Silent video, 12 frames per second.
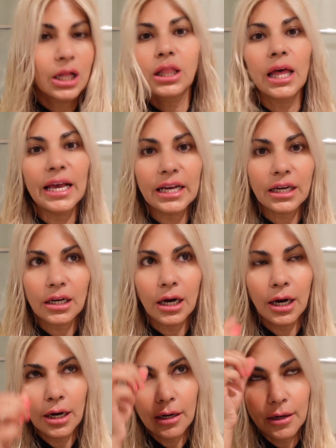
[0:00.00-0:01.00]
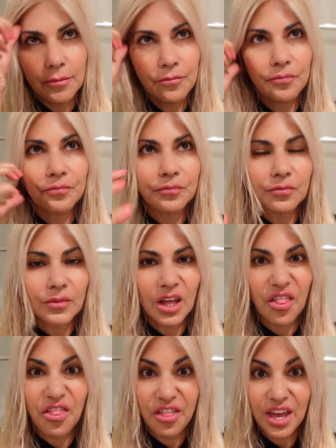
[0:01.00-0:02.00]
like um,
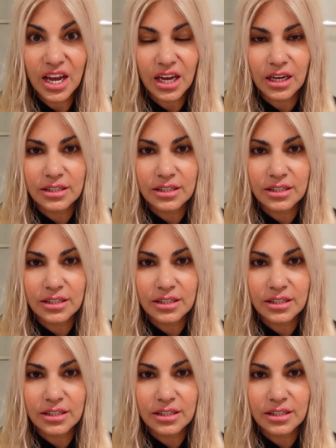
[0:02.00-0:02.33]
thick.